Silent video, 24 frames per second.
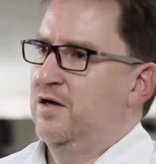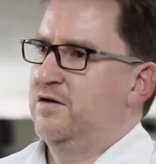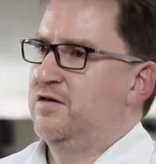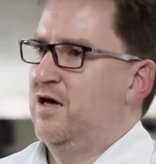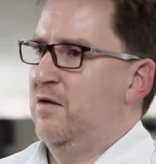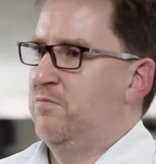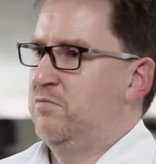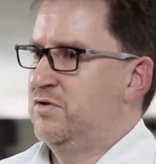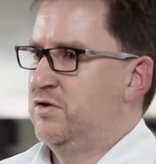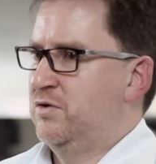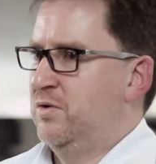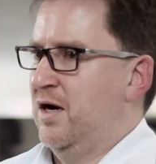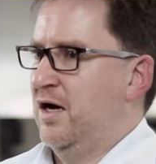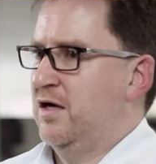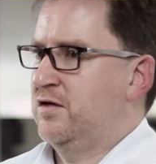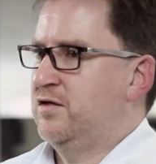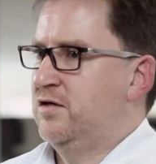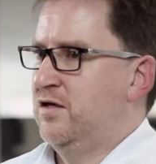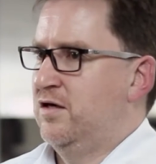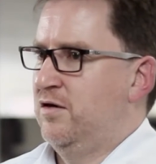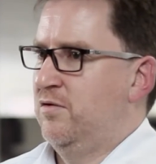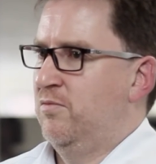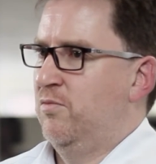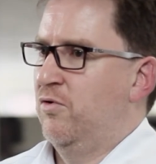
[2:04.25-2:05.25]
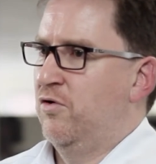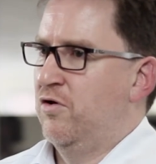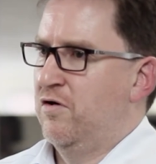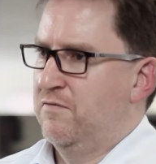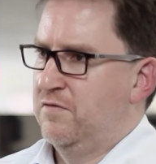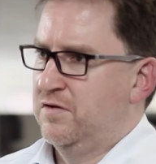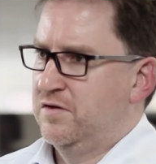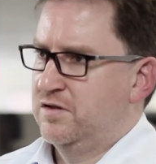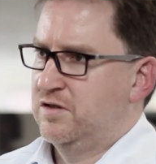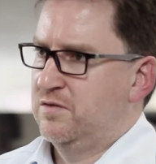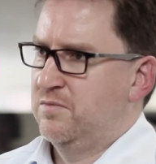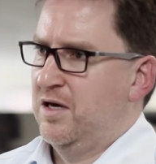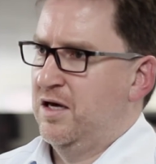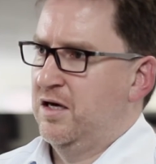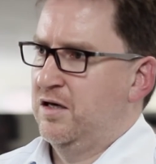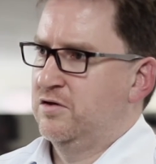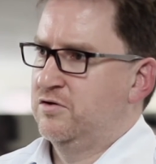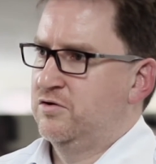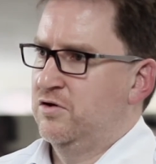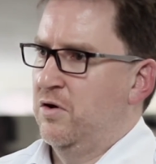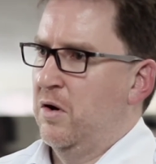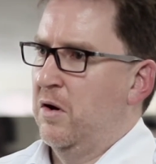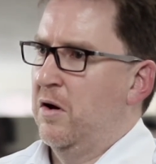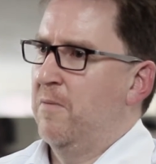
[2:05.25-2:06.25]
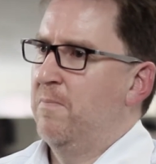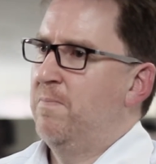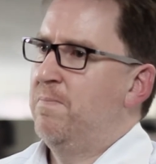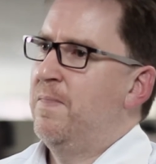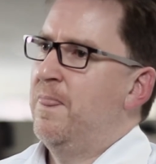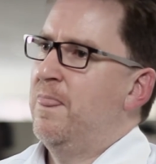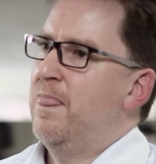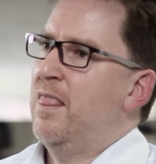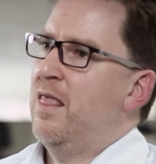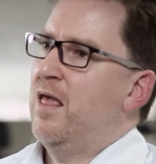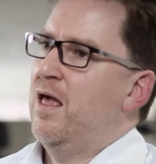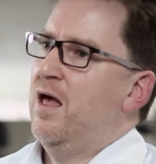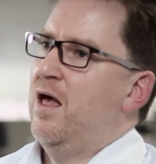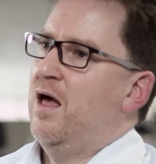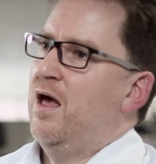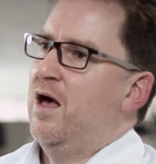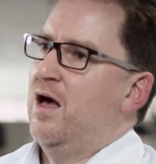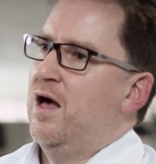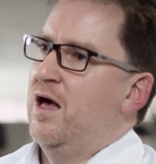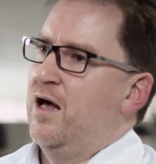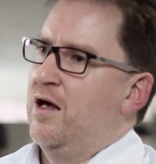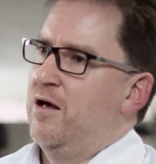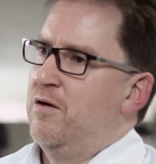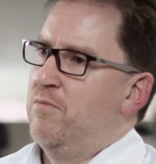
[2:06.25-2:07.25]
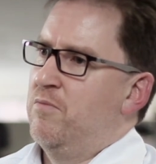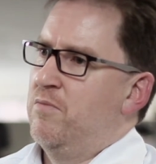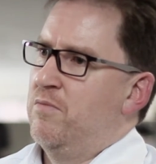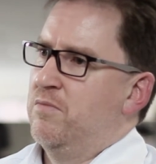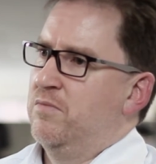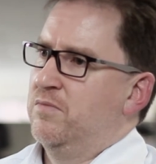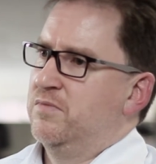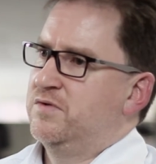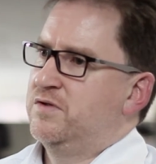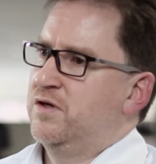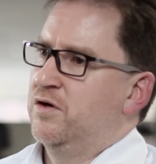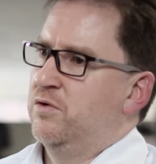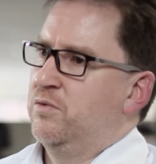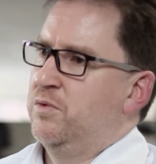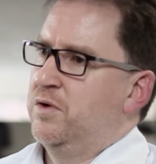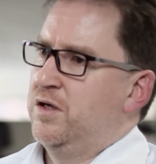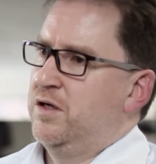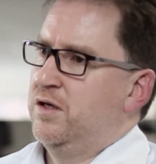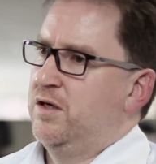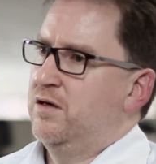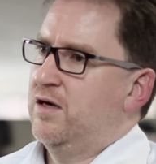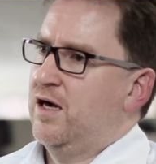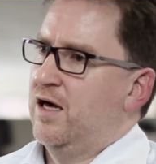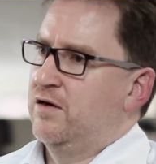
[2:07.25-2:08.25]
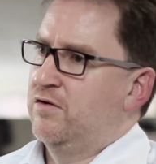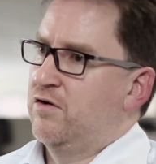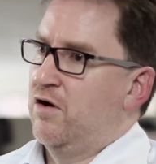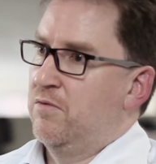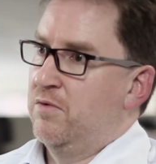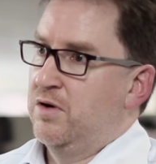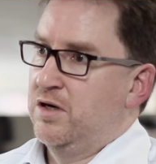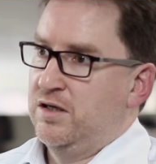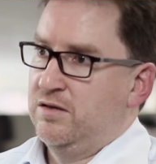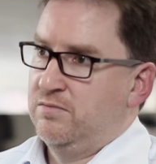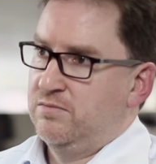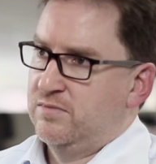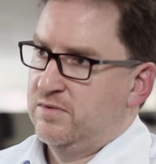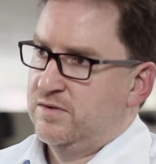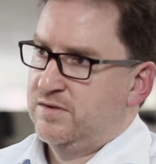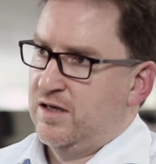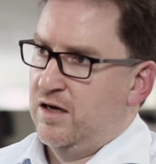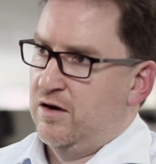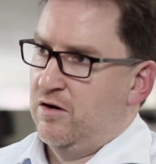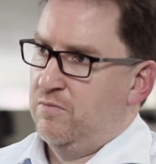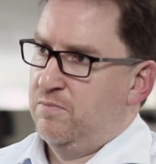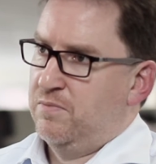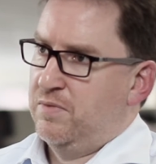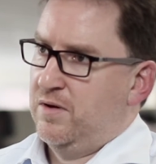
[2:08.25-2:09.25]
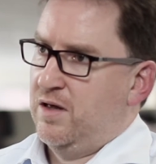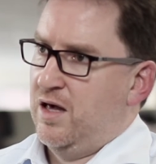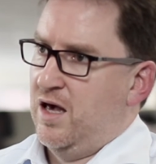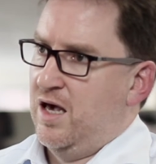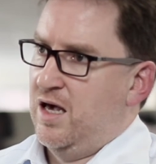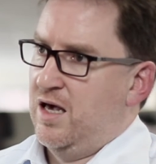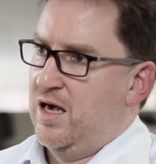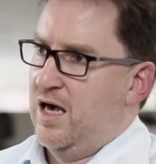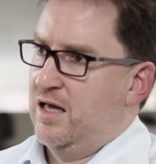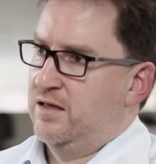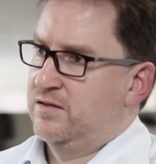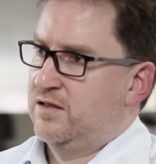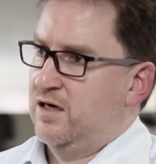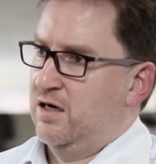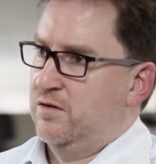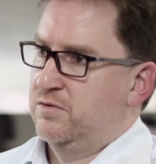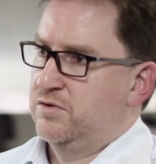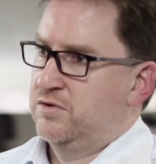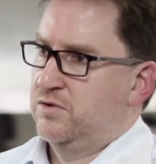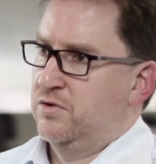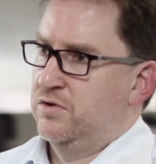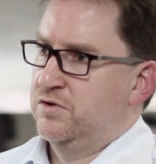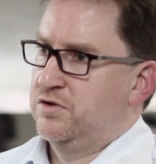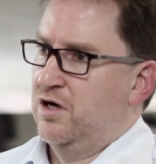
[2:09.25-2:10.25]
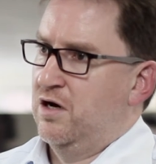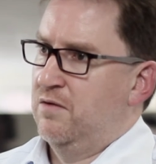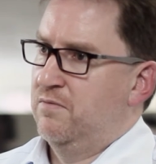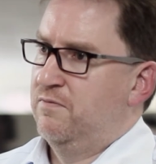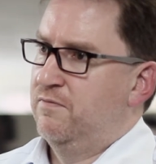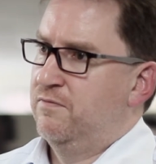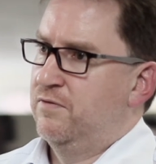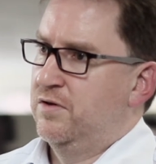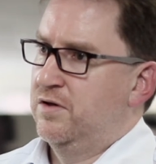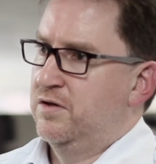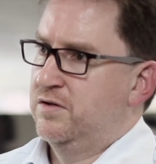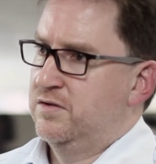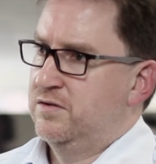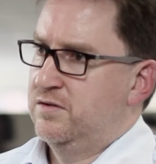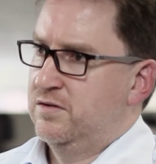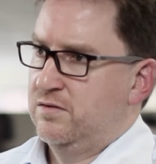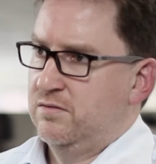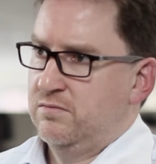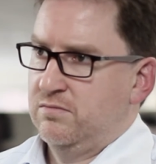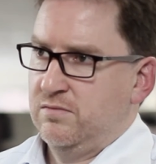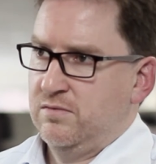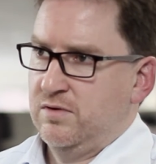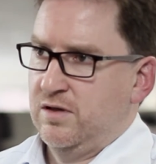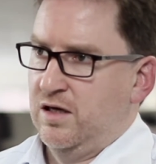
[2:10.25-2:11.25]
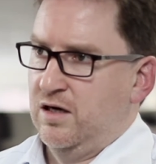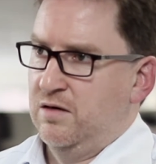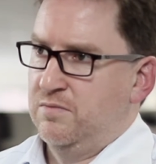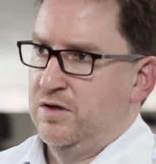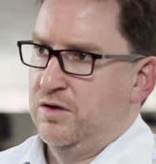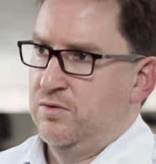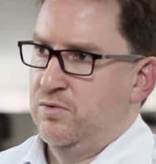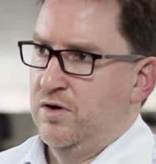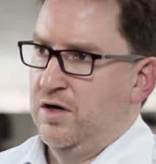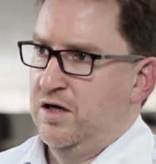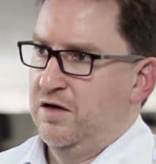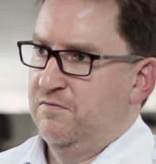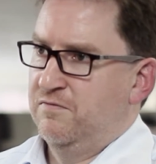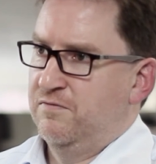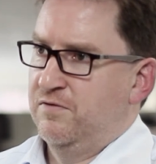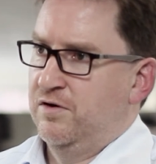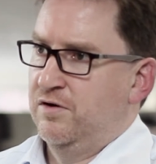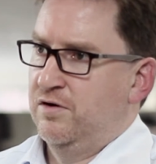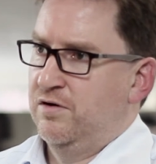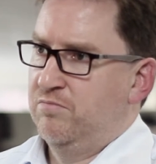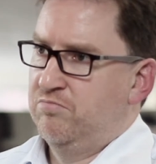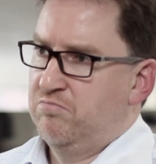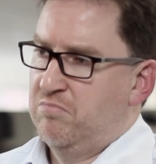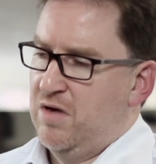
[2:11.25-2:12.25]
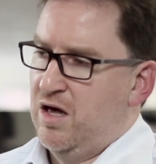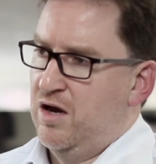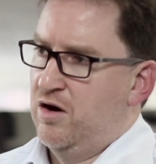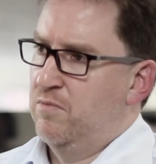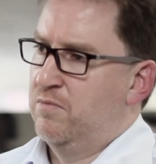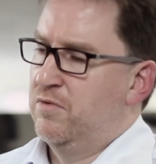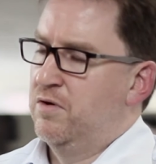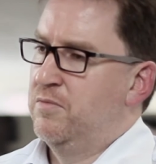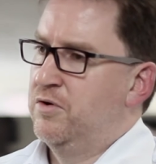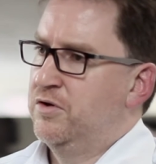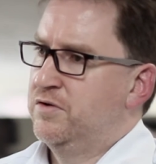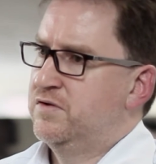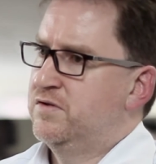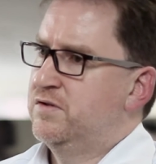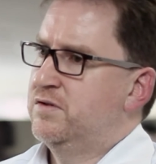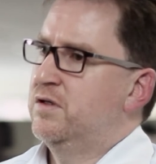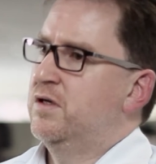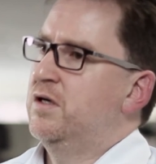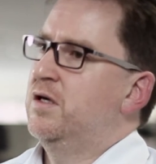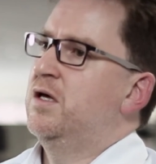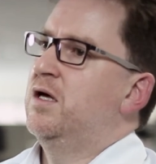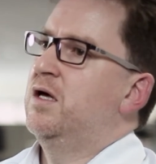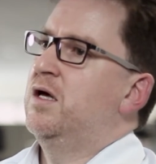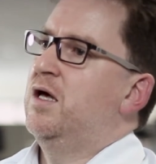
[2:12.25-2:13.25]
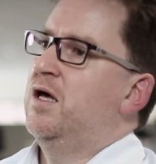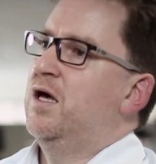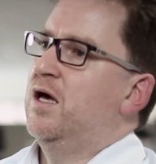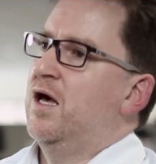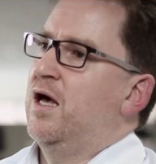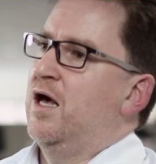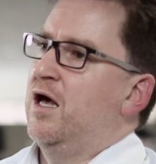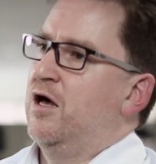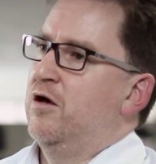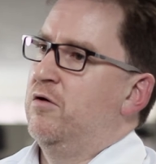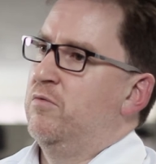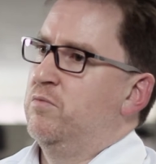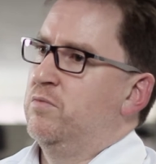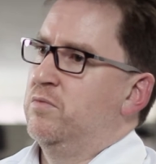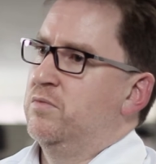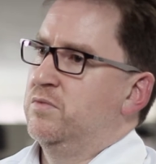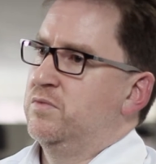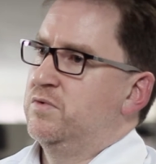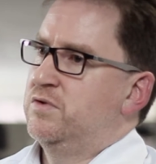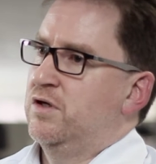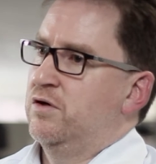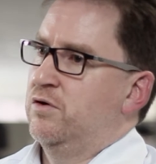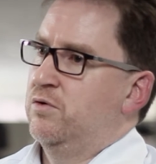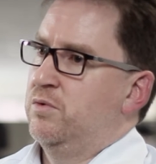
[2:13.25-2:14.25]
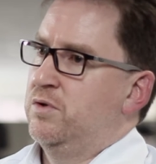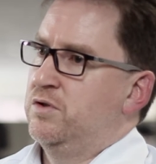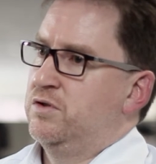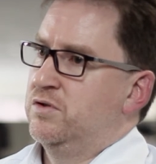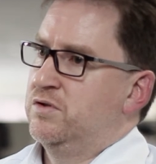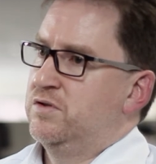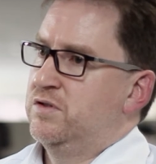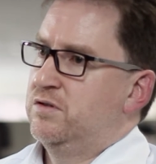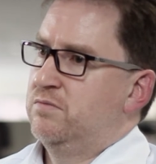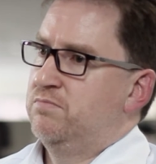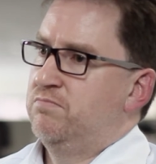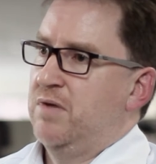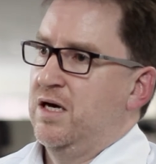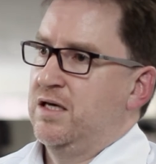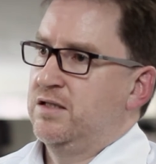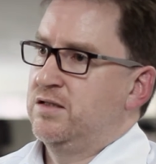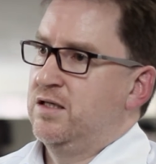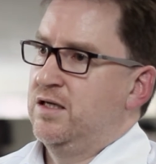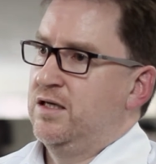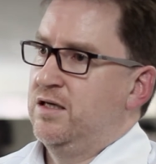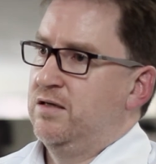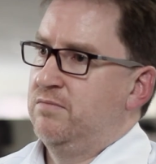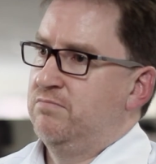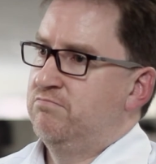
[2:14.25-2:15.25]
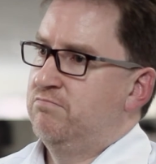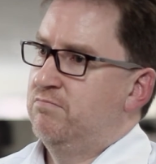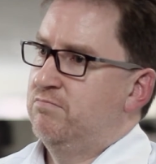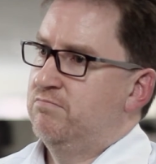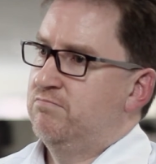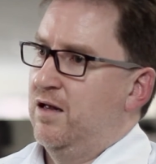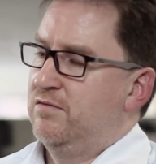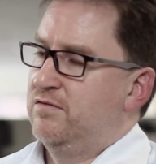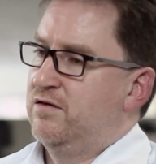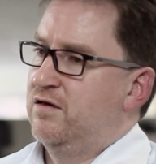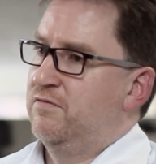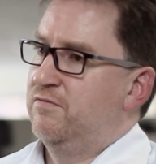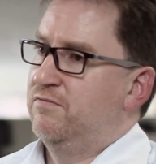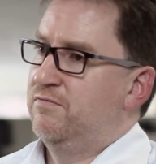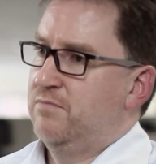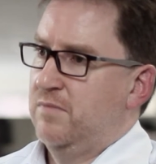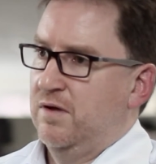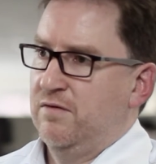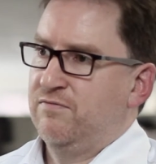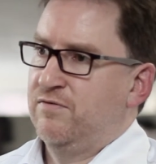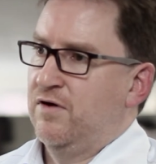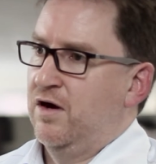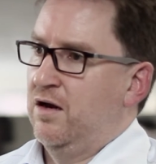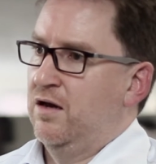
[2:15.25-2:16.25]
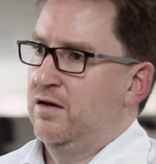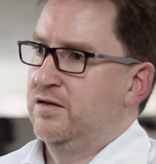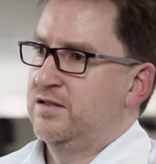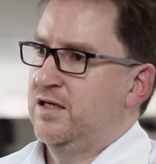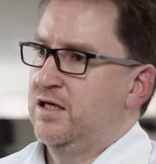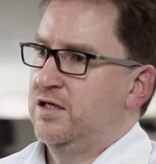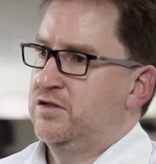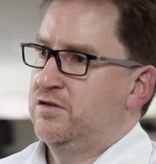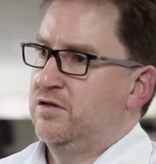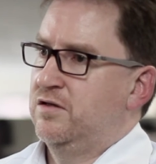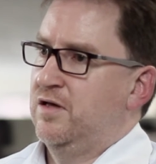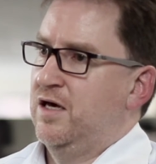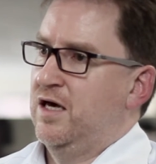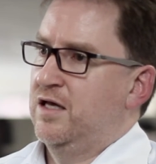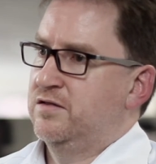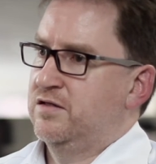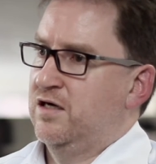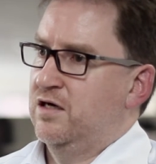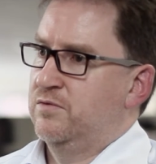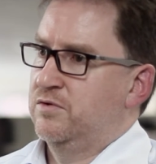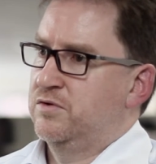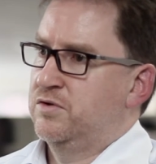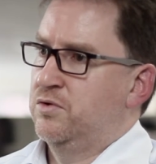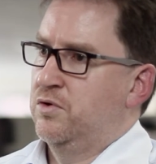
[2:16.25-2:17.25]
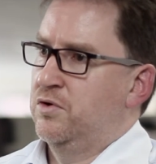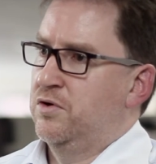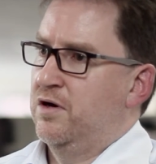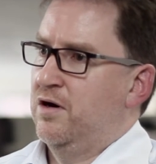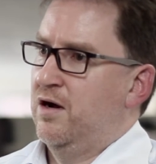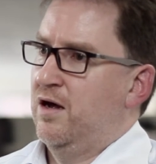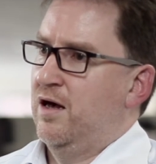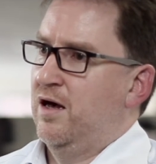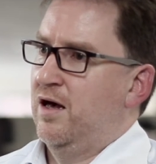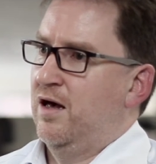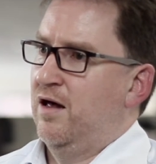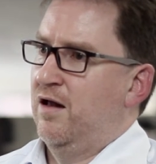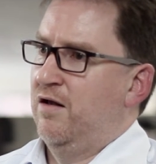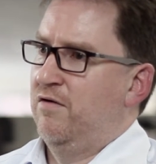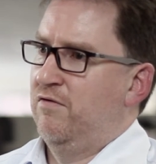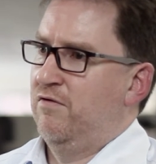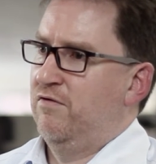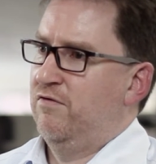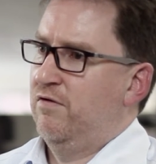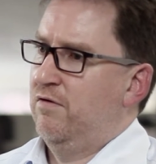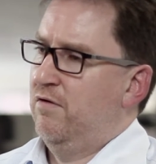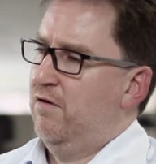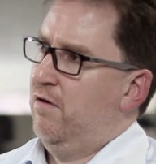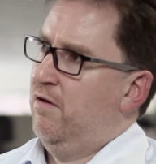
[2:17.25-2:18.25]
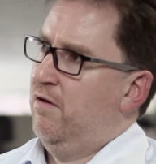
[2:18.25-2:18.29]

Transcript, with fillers: attempt to actually recover this domain controller. Um, so we had already set up a Head Start restore job for this that had been running for a number of months. Um, so we just basically did a, a finalisation on the Head Start restore, and